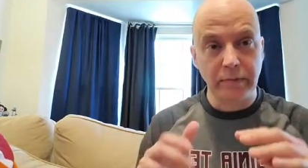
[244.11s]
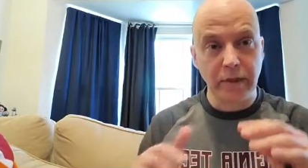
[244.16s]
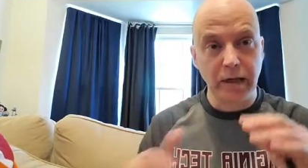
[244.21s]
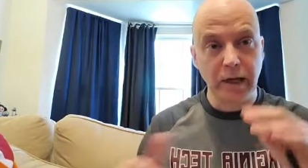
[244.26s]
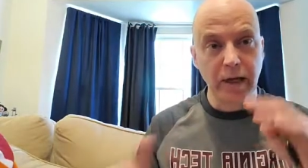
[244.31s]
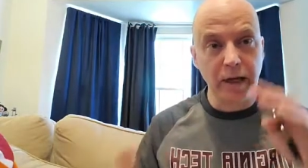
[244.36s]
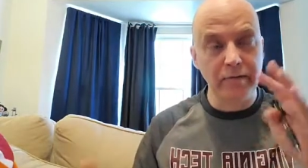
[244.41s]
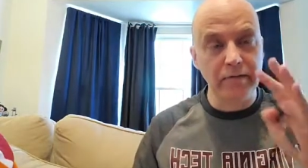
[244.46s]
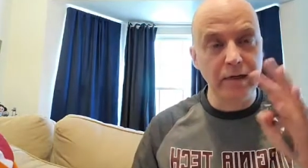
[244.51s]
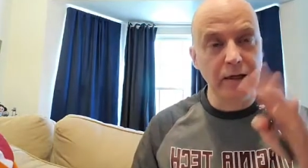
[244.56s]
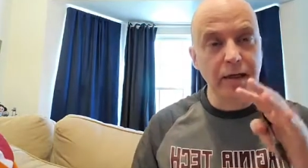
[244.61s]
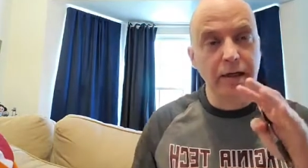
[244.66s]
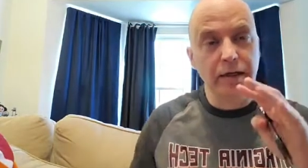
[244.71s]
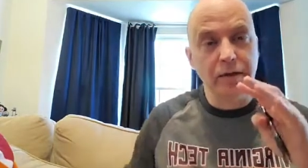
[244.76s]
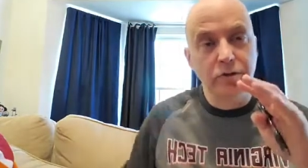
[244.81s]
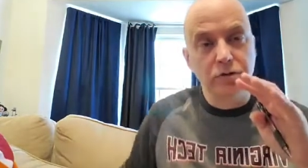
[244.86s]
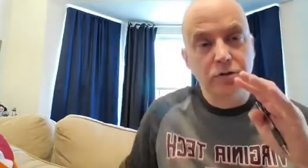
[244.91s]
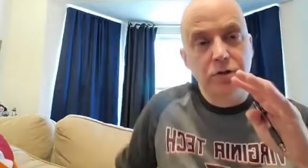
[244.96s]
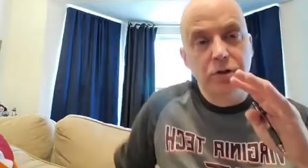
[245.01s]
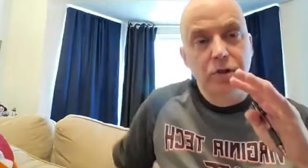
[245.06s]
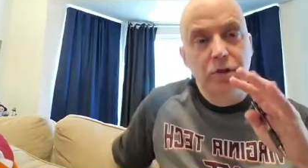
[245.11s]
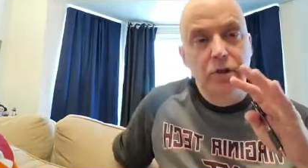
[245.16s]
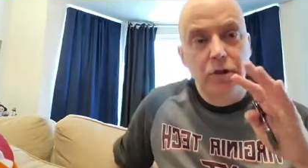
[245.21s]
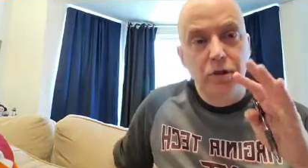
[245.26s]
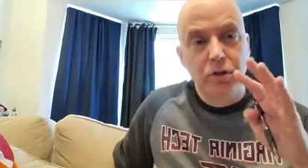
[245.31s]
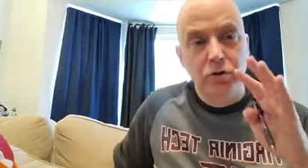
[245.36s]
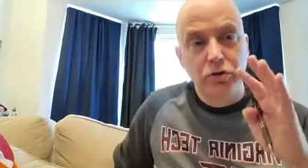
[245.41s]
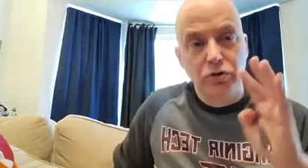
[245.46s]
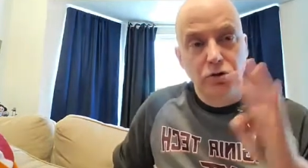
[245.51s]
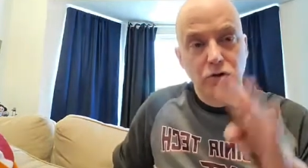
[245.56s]
Have the kids
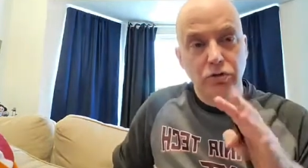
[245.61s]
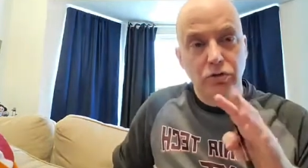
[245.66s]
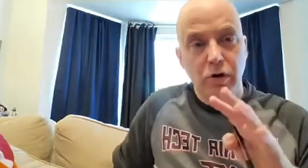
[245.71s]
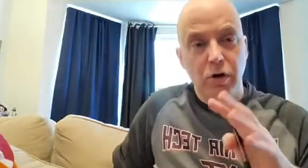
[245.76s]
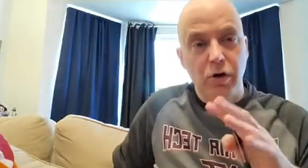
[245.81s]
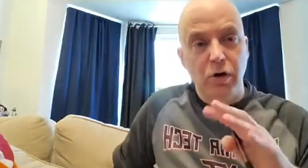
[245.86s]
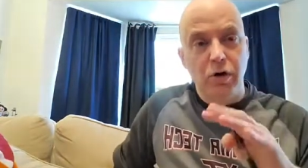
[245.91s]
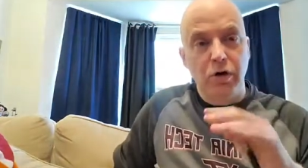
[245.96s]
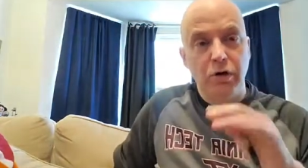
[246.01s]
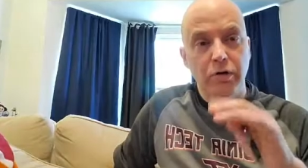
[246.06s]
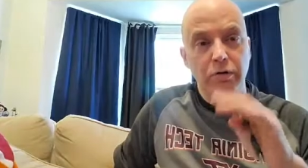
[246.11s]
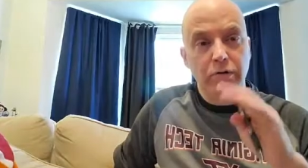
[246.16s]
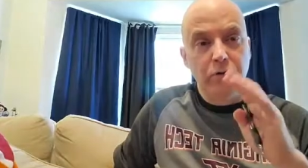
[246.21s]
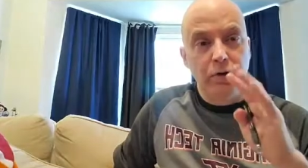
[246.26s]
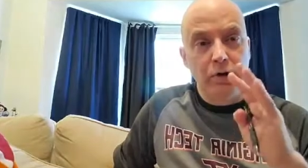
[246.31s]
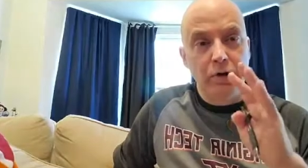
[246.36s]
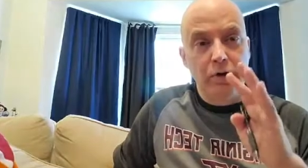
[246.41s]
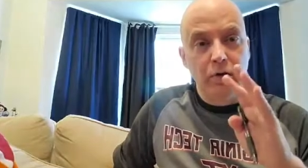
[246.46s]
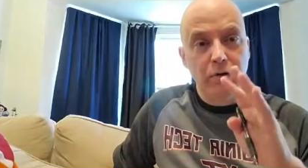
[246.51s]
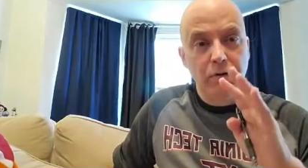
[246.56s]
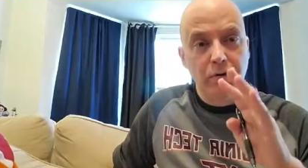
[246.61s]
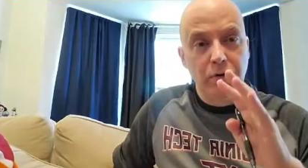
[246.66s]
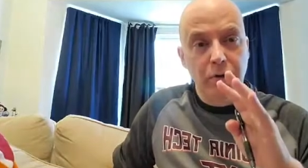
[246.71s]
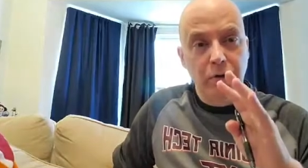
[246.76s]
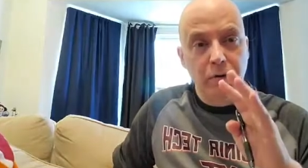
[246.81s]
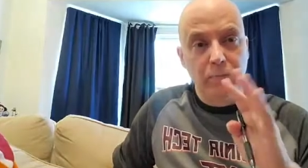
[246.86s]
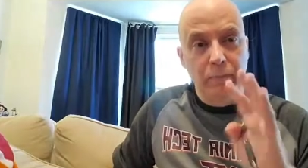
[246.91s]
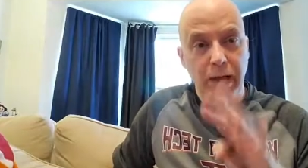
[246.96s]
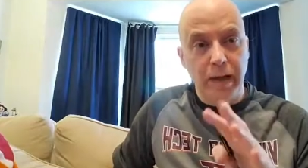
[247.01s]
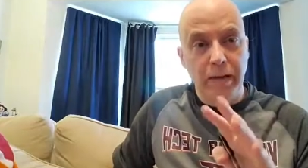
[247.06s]
draw their
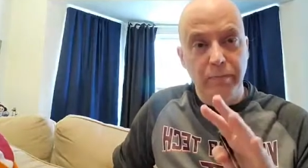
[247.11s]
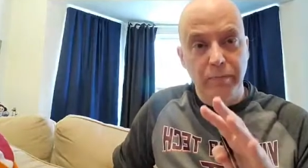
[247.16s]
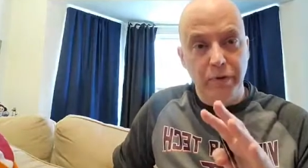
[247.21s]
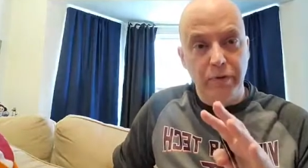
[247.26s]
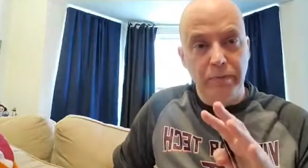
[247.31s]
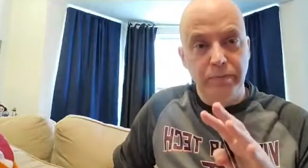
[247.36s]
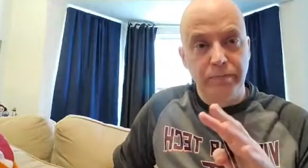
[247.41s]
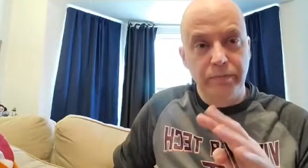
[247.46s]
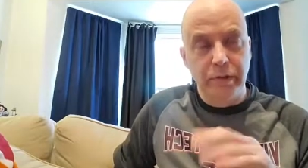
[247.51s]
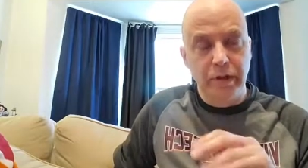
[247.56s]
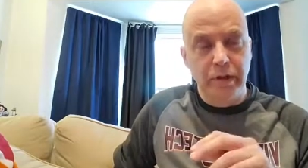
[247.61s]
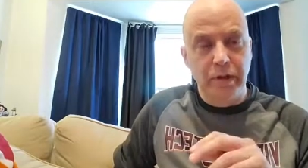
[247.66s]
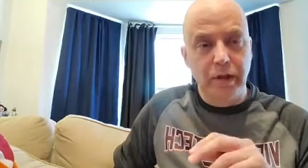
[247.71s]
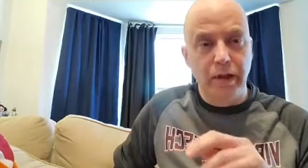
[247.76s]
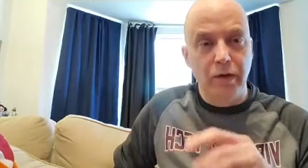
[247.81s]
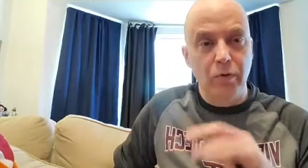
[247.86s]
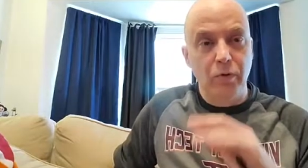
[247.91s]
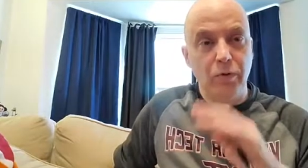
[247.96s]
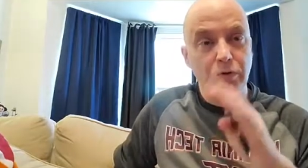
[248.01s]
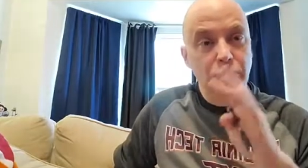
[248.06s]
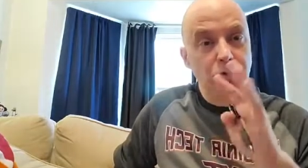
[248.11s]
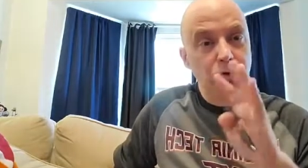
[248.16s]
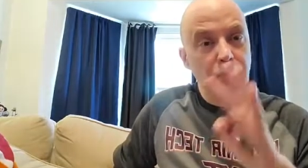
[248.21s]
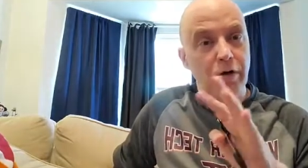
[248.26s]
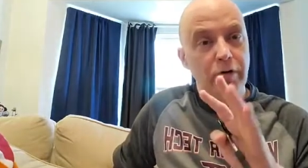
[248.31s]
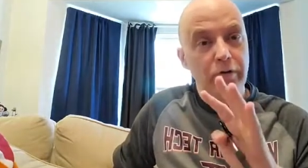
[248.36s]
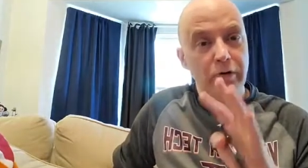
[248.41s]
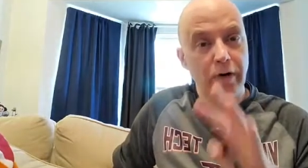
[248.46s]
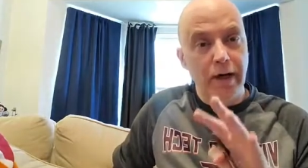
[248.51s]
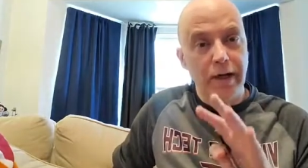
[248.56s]
paper, okay, or draw
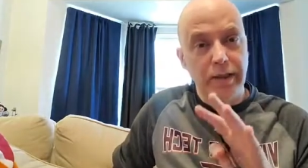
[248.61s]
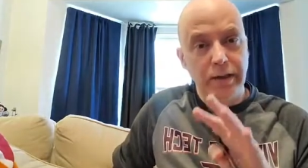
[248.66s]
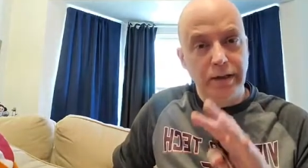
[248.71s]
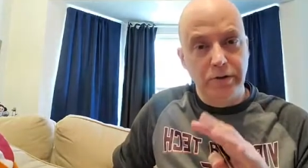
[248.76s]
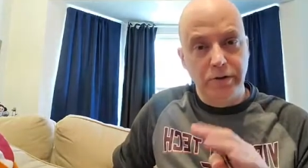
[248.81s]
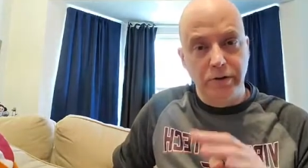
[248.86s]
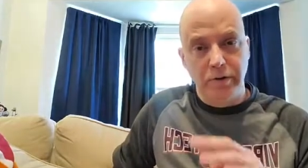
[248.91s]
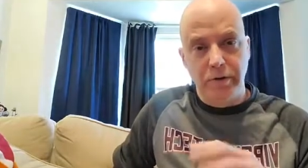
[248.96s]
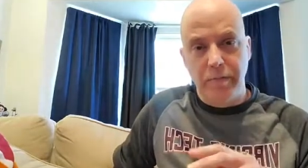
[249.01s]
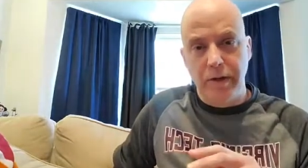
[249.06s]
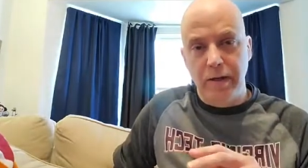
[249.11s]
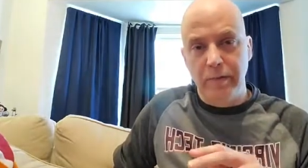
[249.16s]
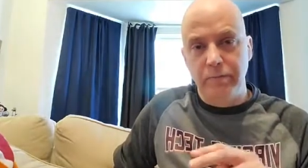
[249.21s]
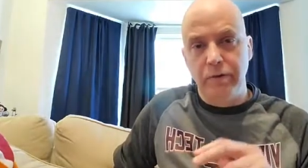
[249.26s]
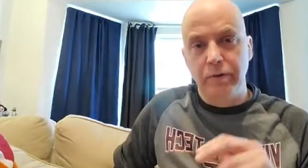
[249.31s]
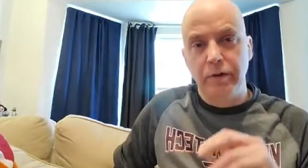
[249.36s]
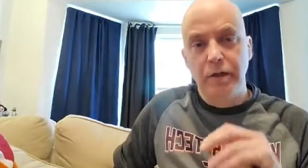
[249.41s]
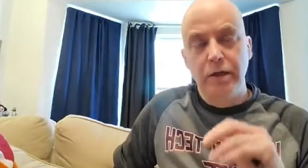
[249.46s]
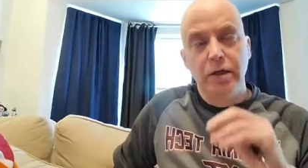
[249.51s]
their ideas on the paper.